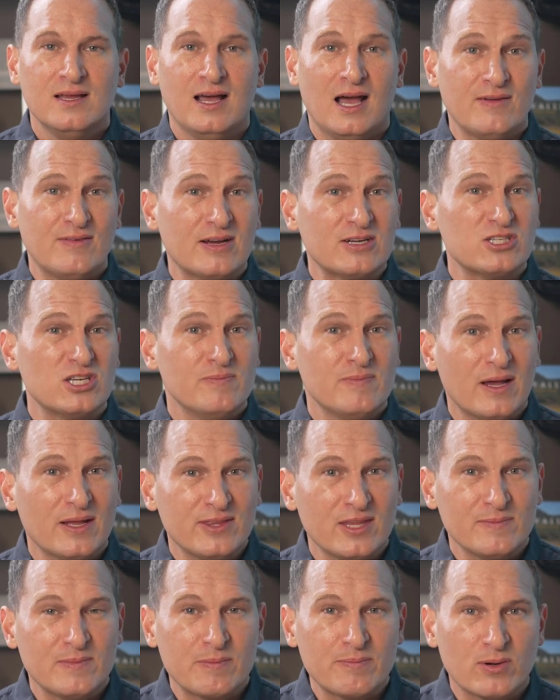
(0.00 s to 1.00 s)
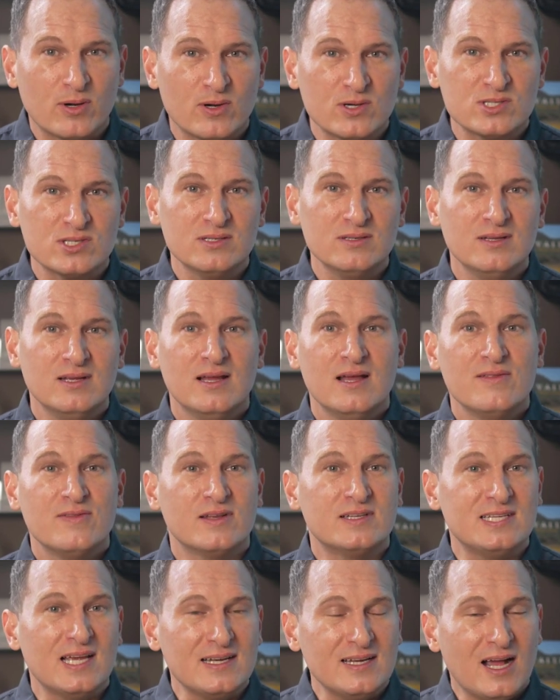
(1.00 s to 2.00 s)
I've actually met them in person.
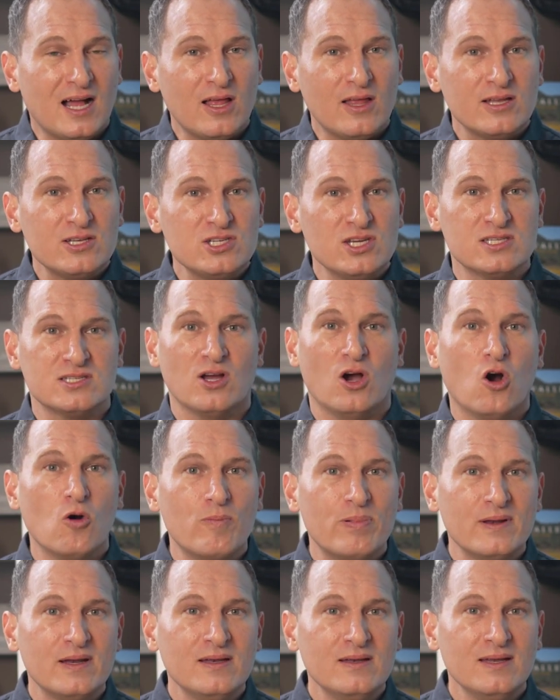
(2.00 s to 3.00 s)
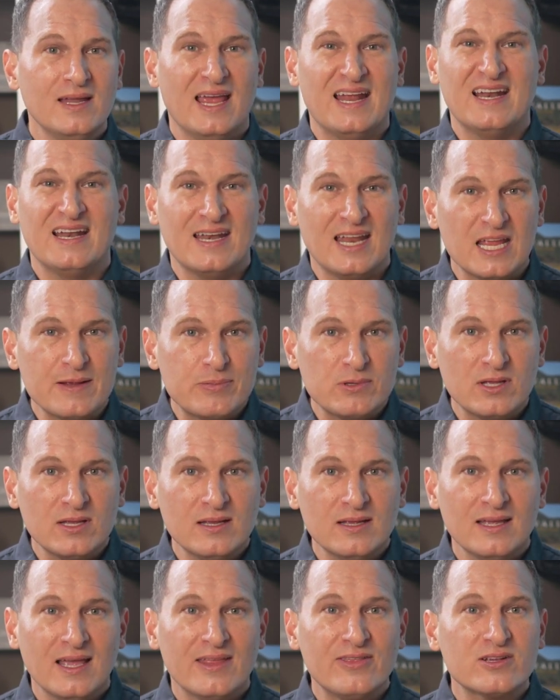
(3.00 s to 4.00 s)
The technology is open and
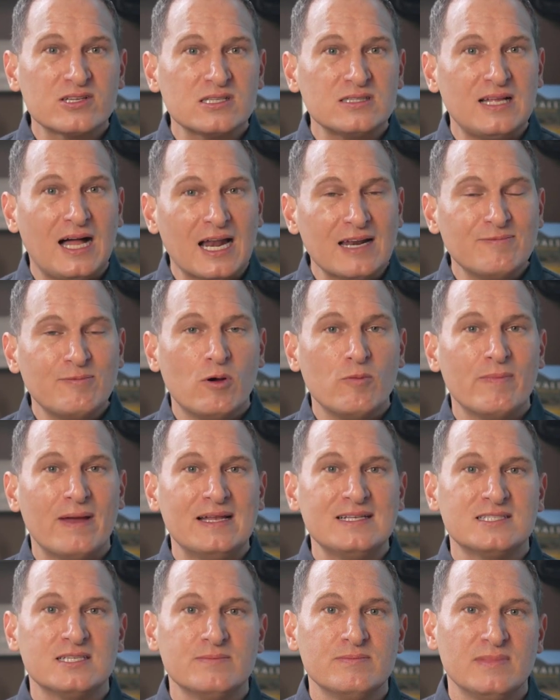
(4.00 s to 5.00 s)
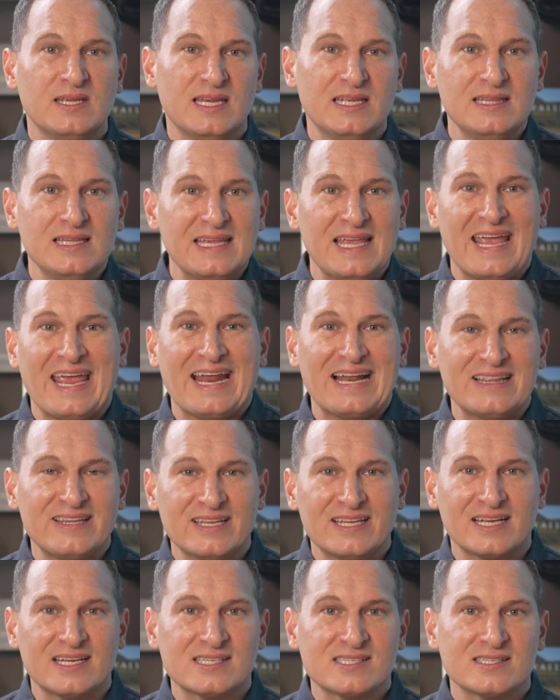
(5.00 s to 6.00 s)
enabling, and there's a lot of momentum in the
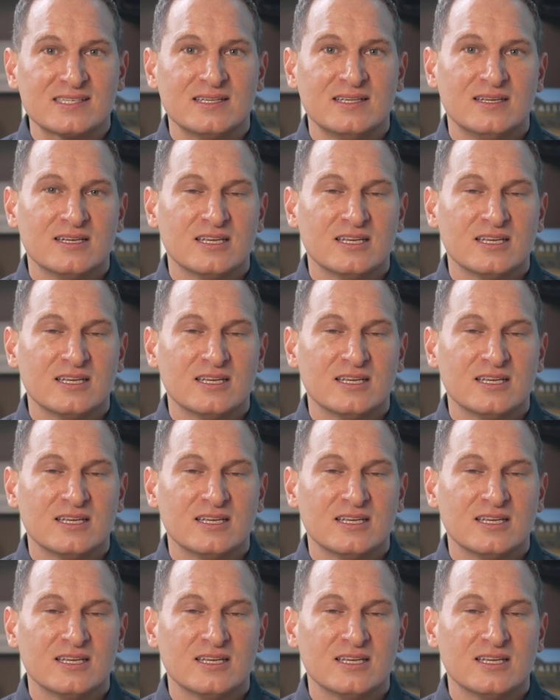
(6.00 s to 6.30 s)
analytics